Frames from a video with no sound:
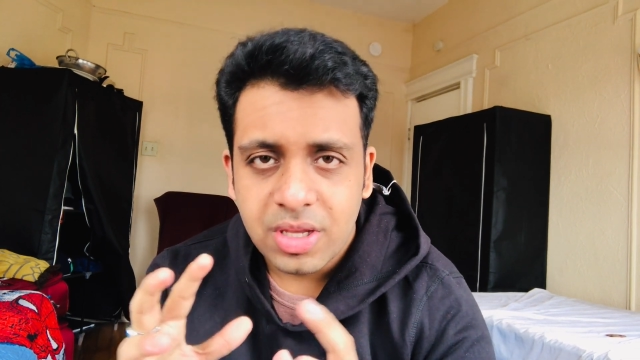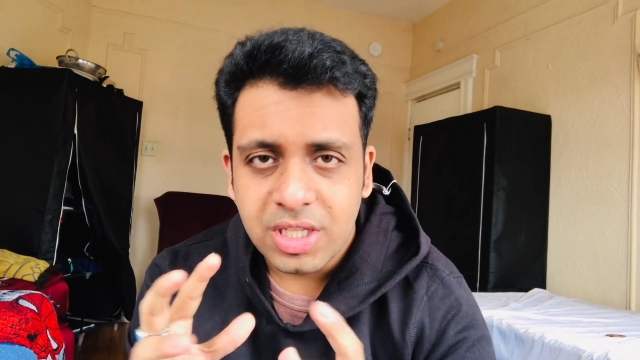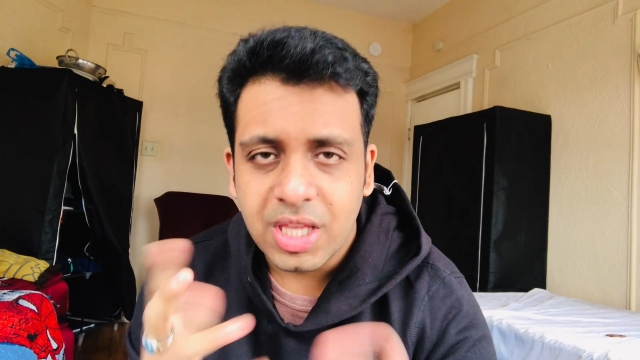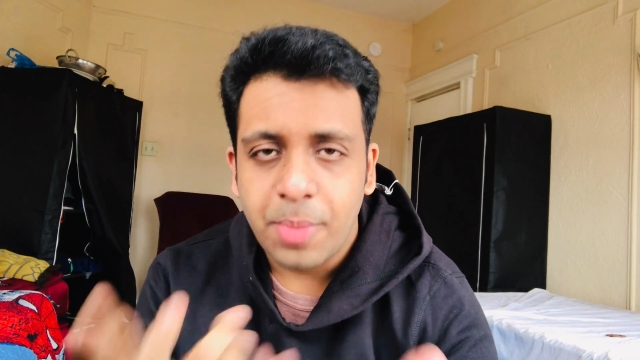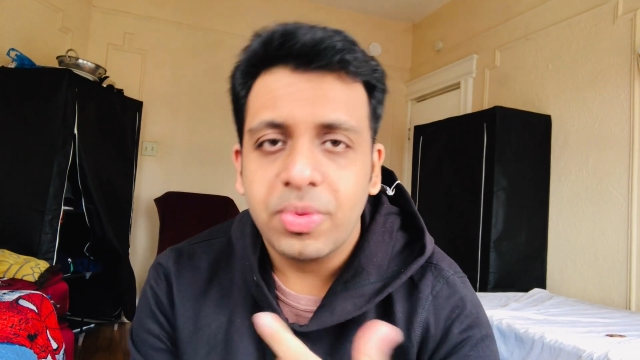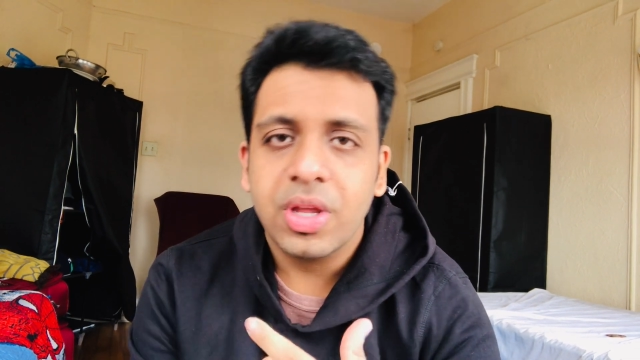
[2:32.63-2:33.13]

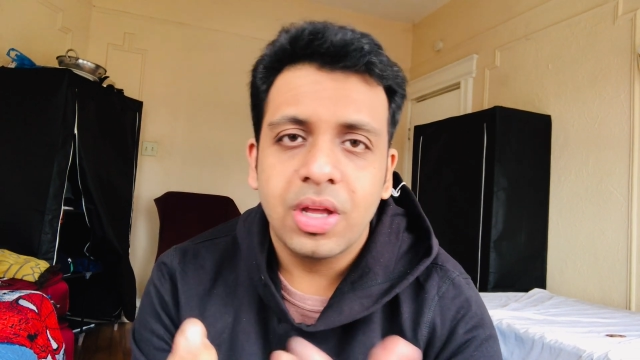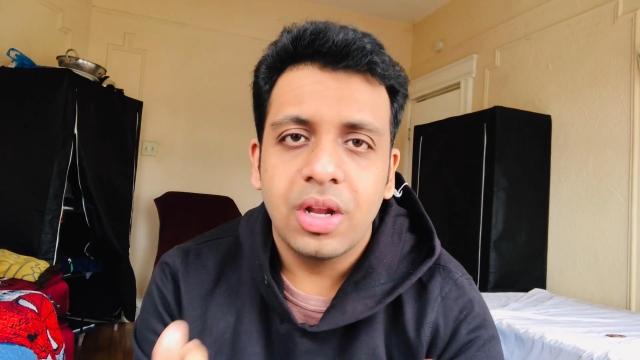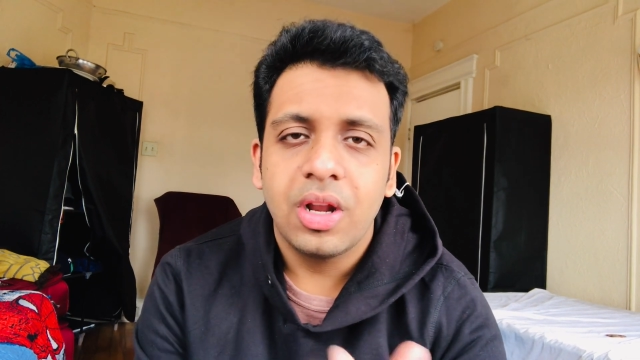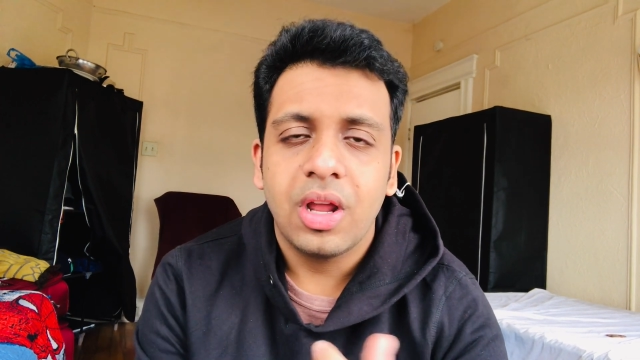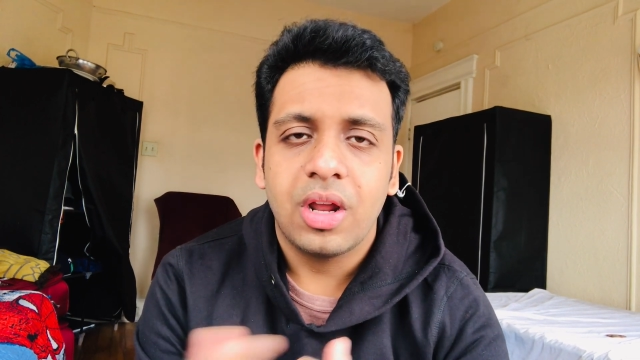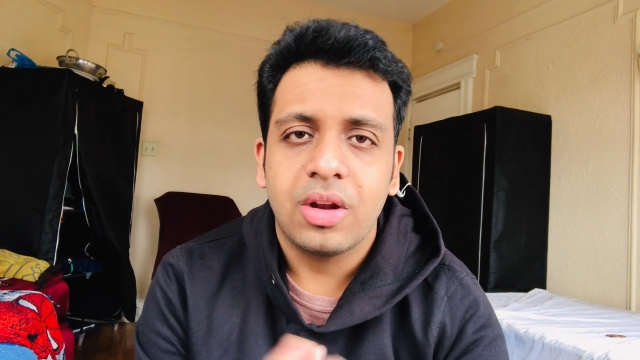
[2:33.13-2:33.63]

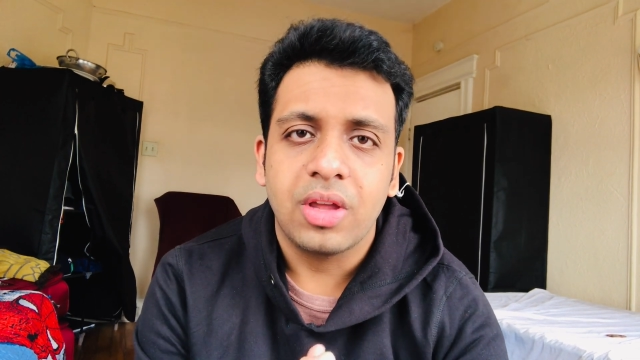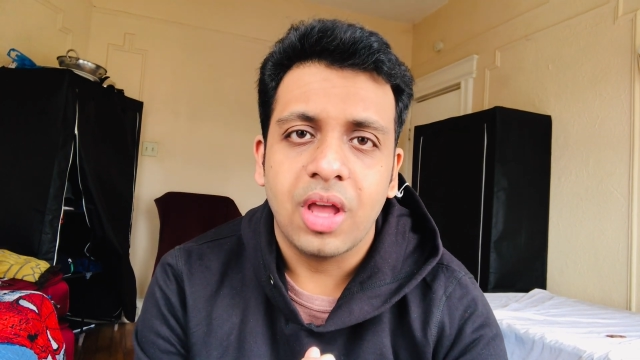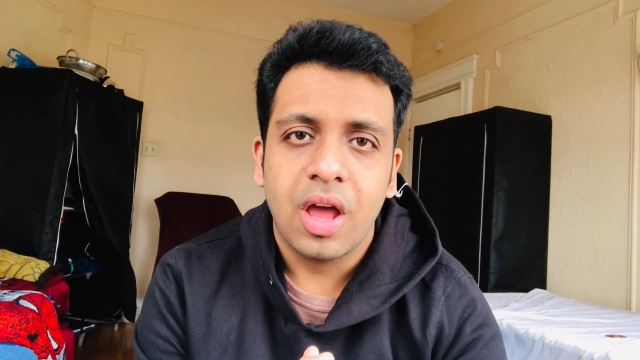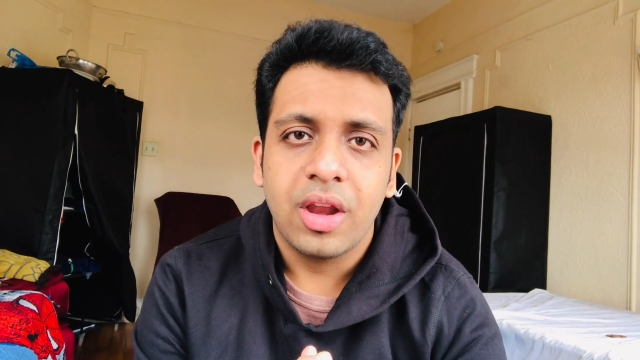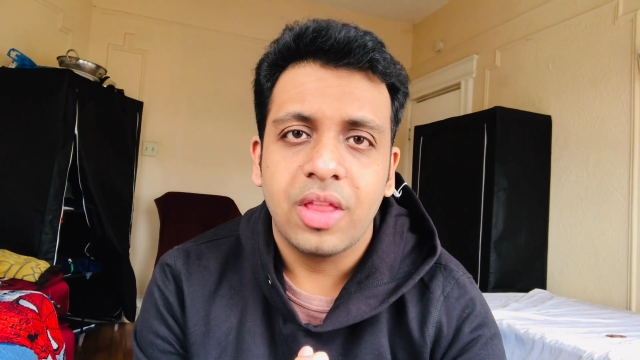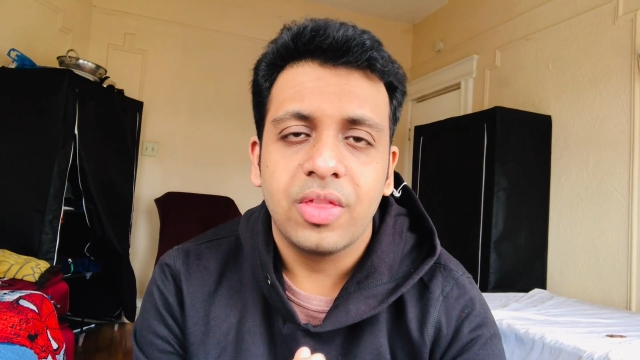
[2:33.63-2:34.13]
skeptical
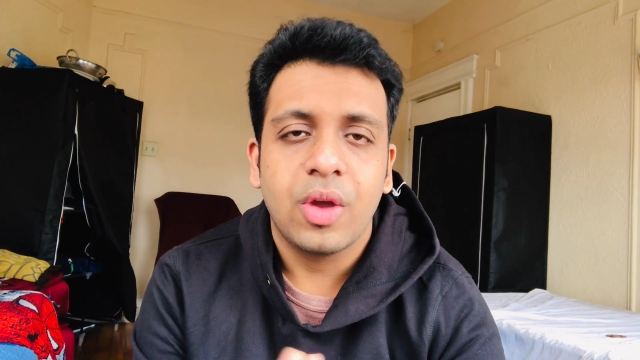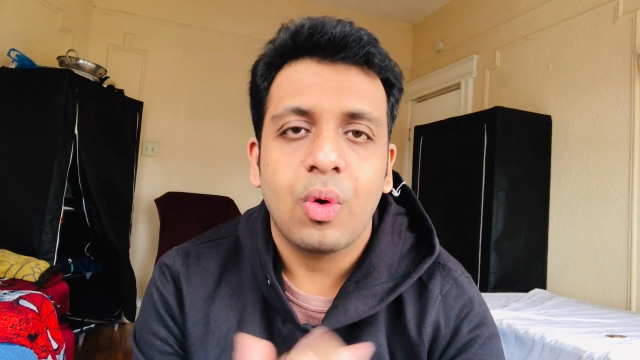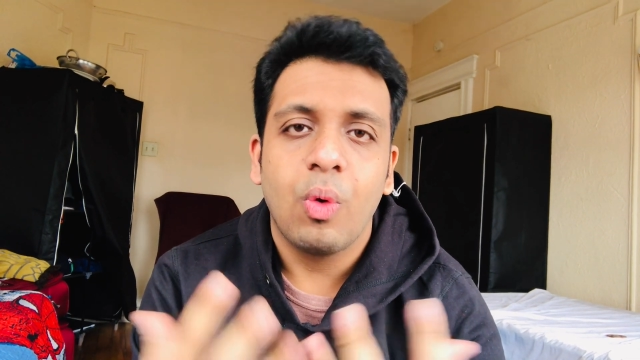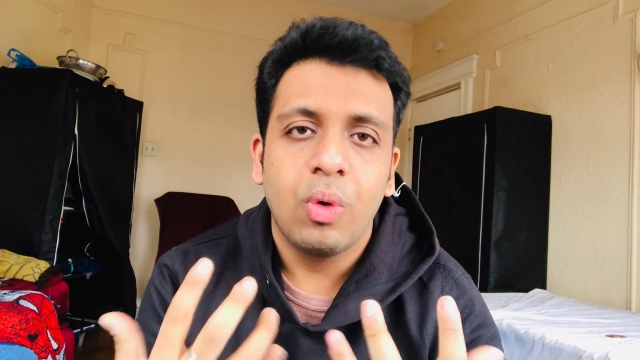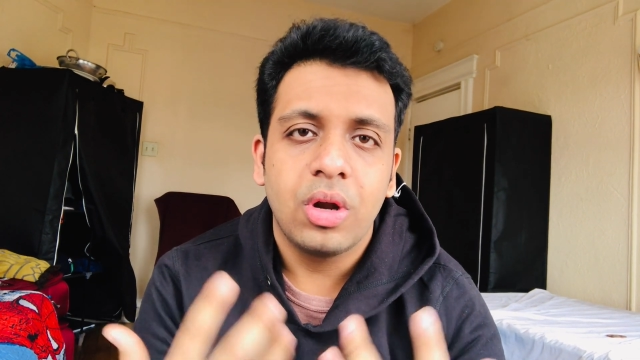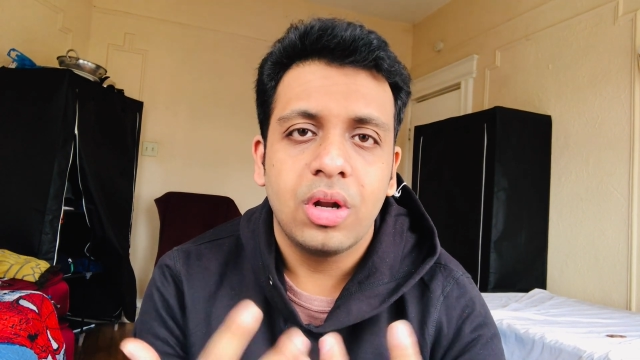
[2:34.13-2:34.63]
regarding their
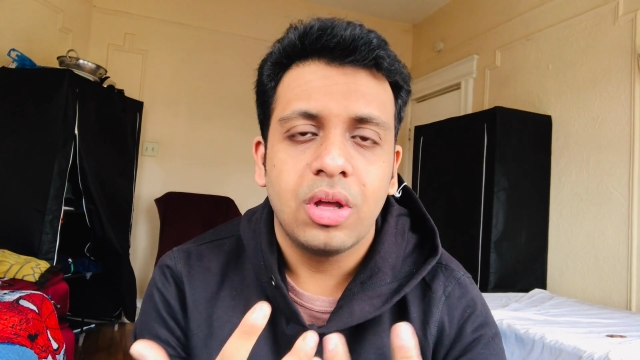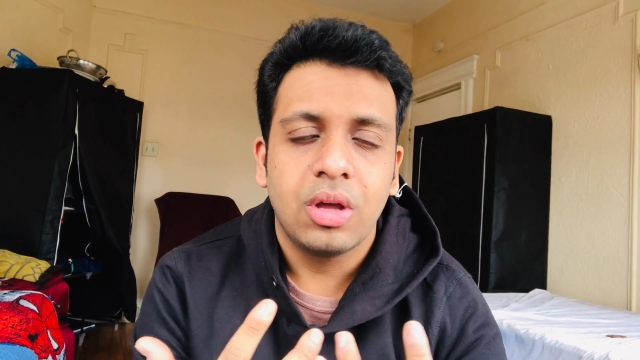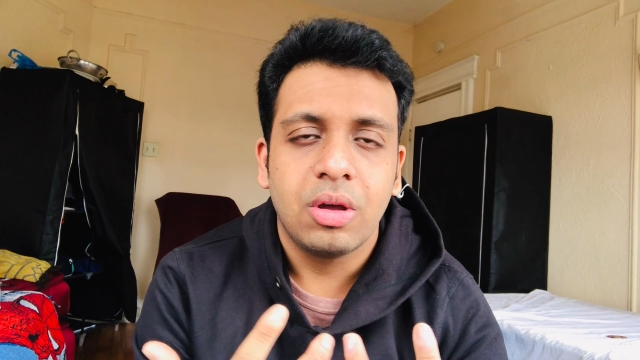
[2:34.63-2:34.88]
own